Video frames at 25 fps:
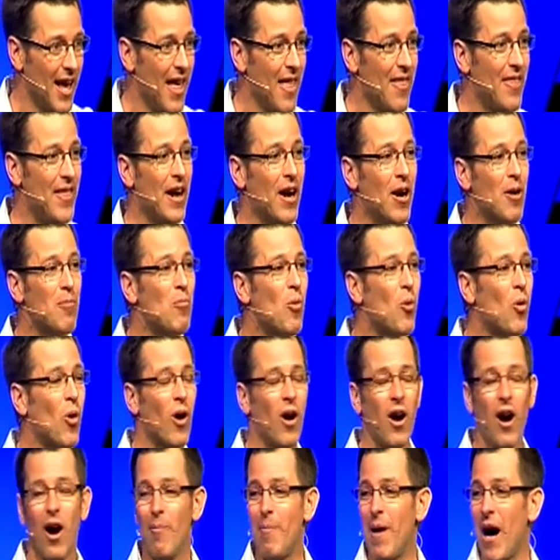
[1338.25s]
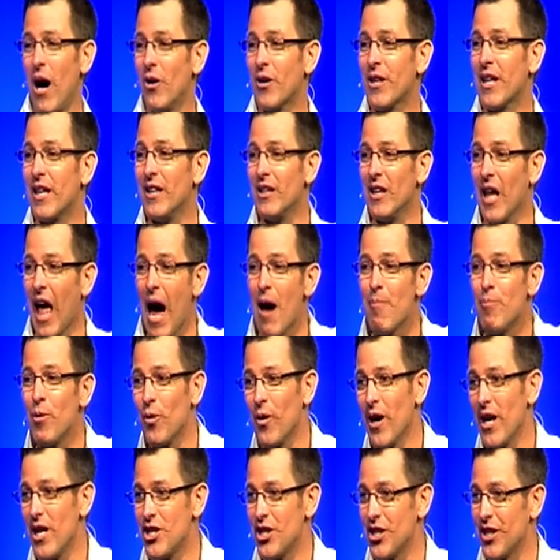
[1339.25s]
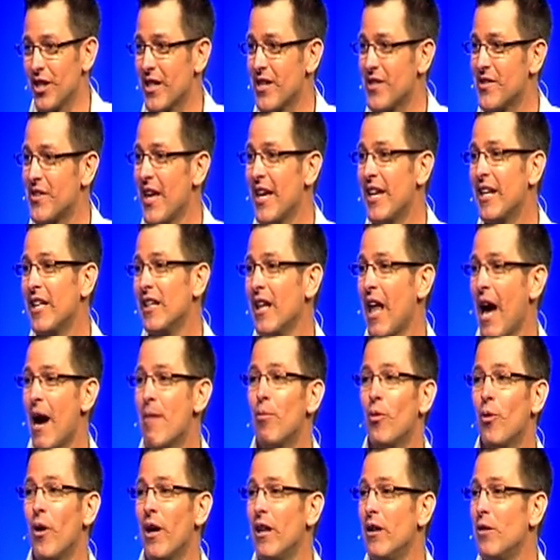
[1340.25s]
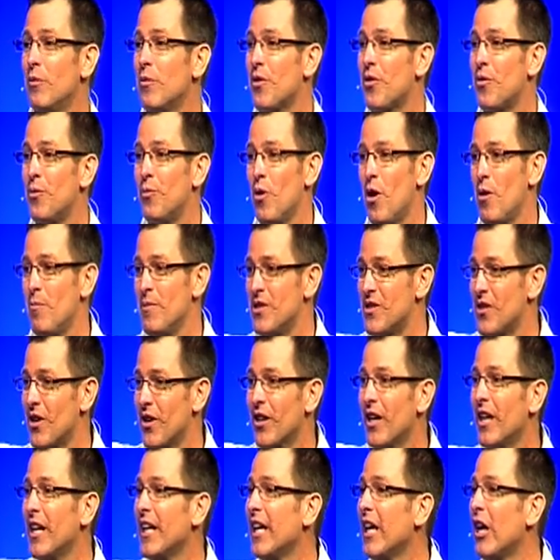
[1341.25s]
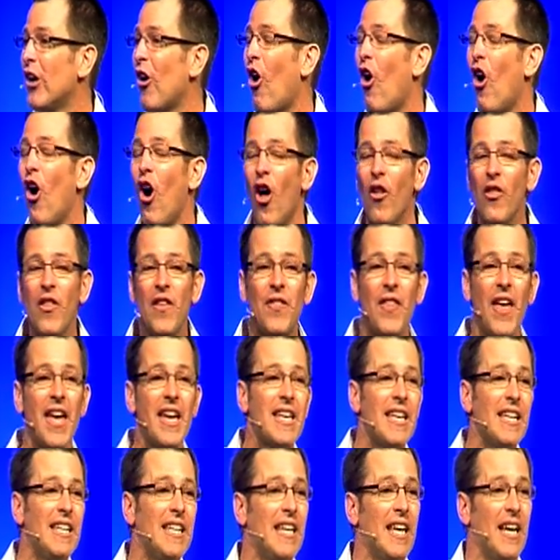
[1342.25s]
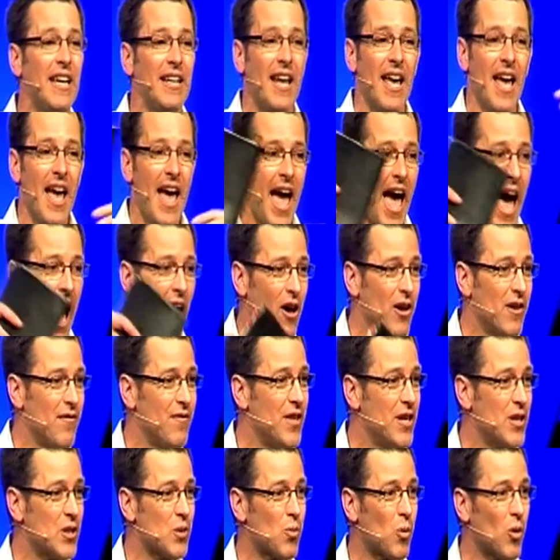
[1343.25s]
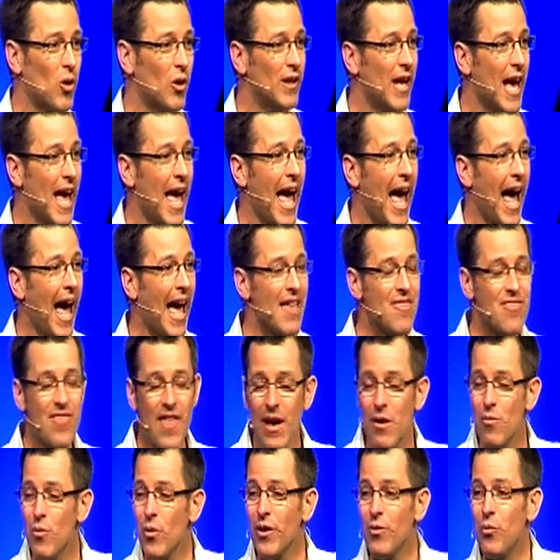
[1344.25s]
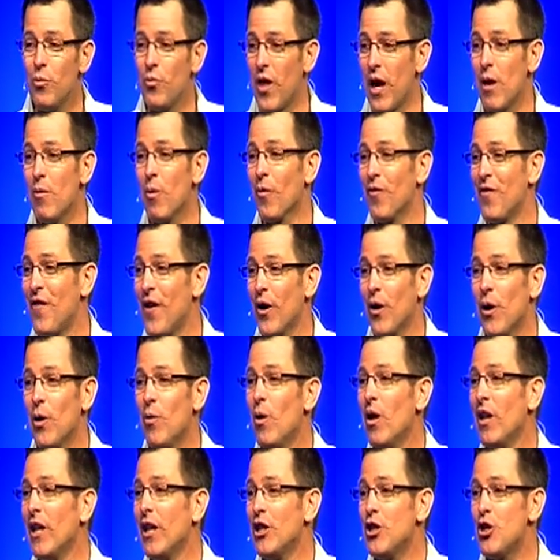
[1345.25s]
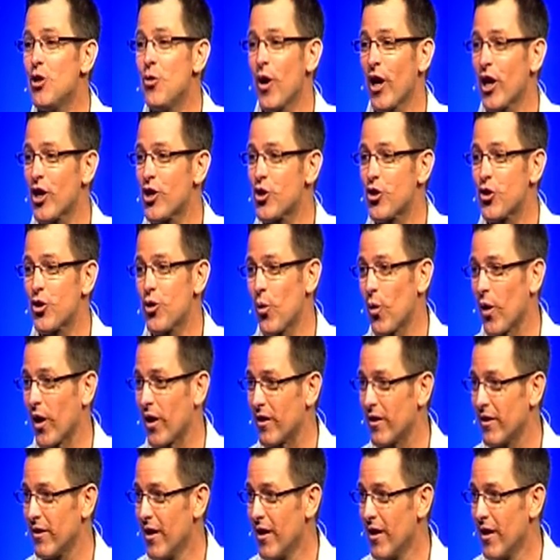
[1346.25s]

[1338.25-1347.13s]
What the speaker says: They're more about collaboration because they collaborated with the Romans. They're going to get all that they can get out of this world. And they were very willing to extort.